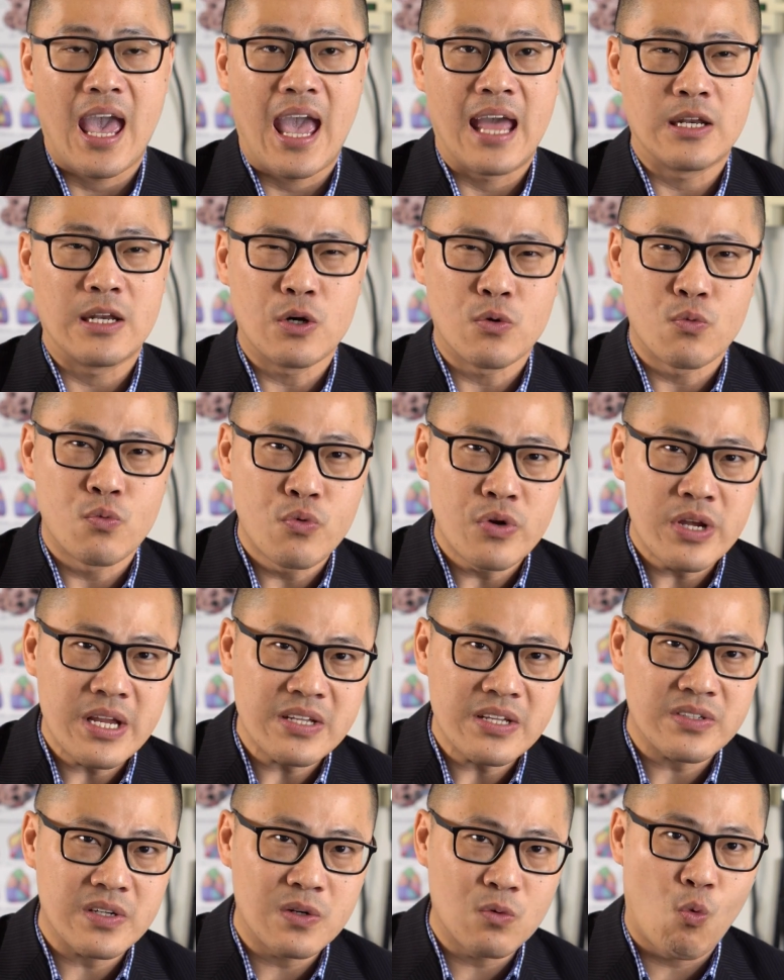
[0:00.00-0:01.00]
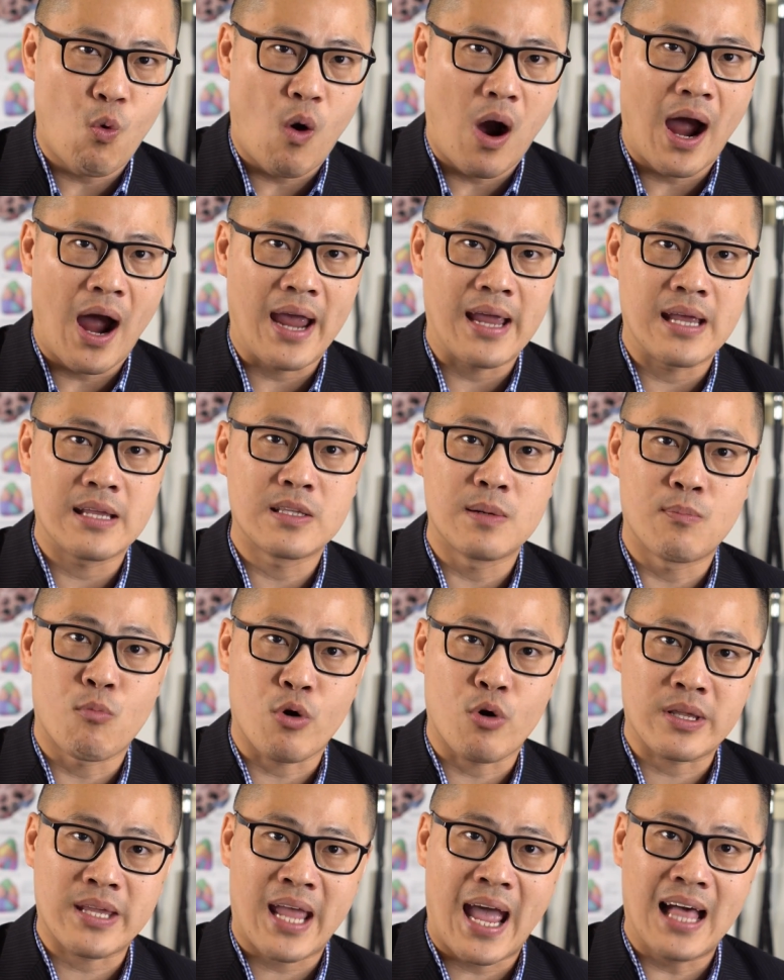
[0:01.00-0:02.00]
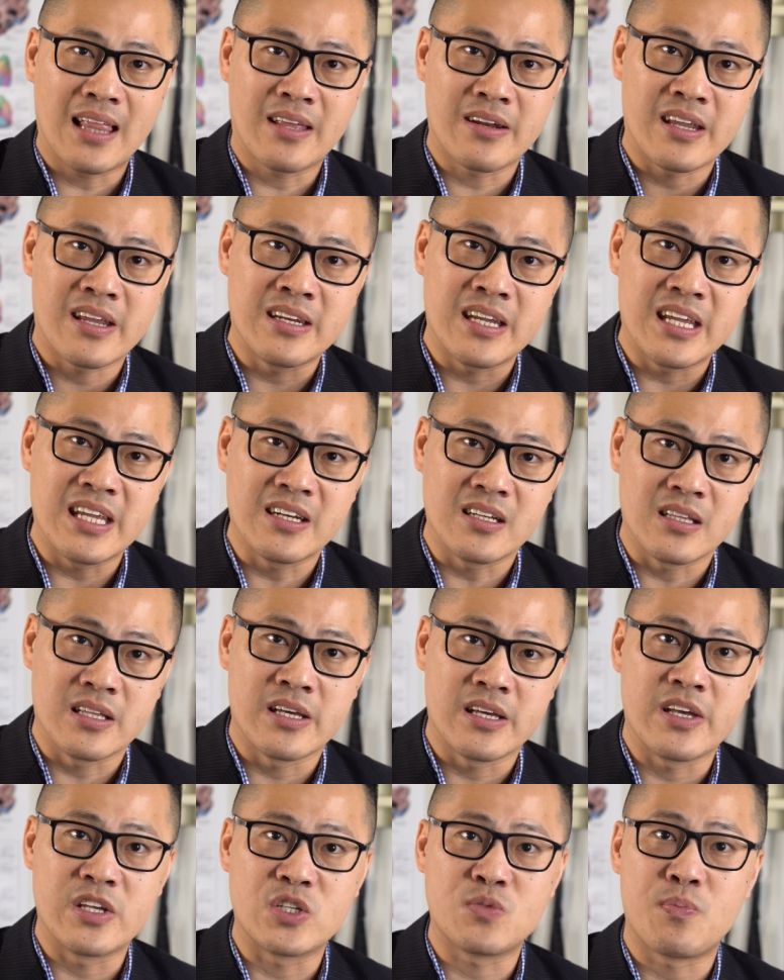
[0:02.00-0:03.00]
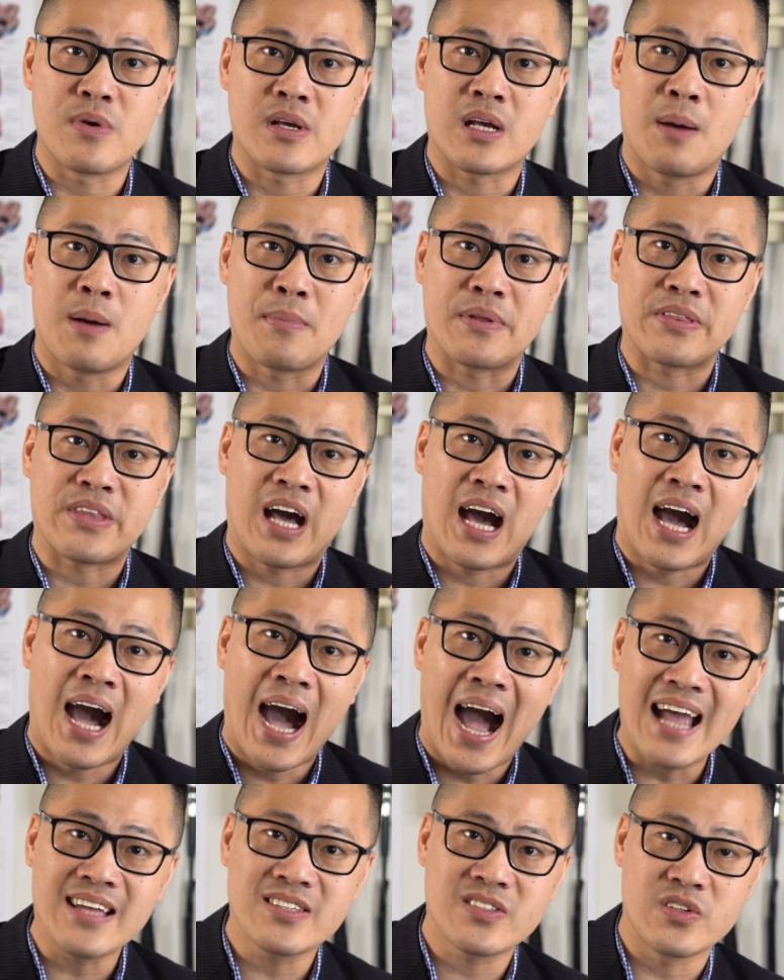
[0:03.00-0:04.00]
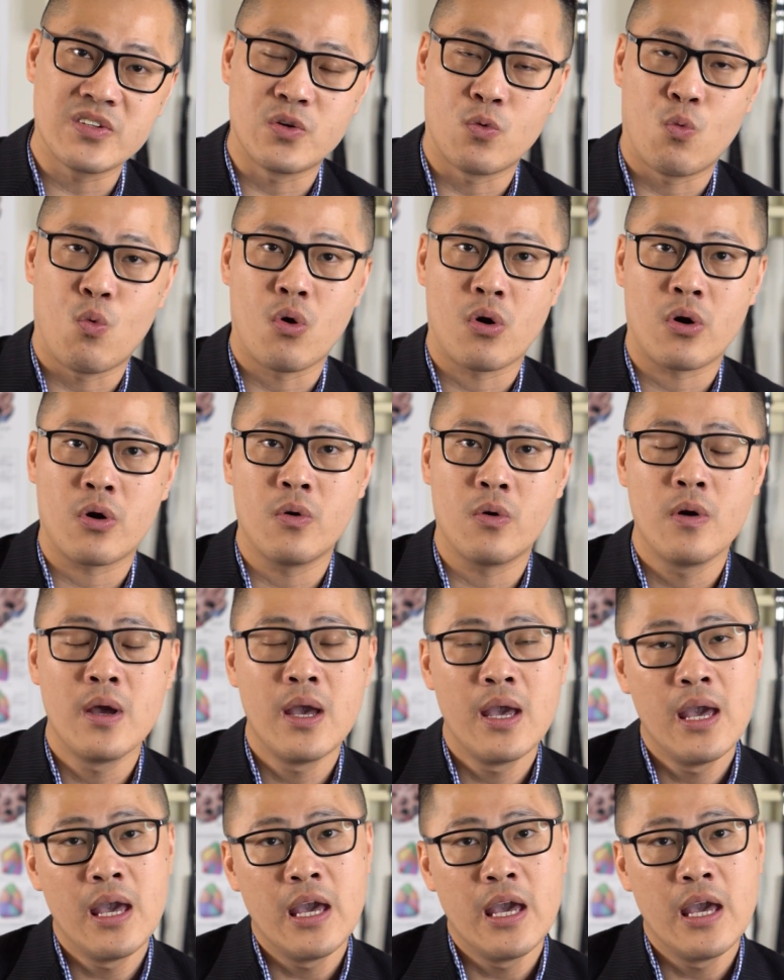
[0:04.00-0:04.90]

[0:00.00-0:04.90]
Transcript: And the reason why the mortality in Italy is becoming the highest in the world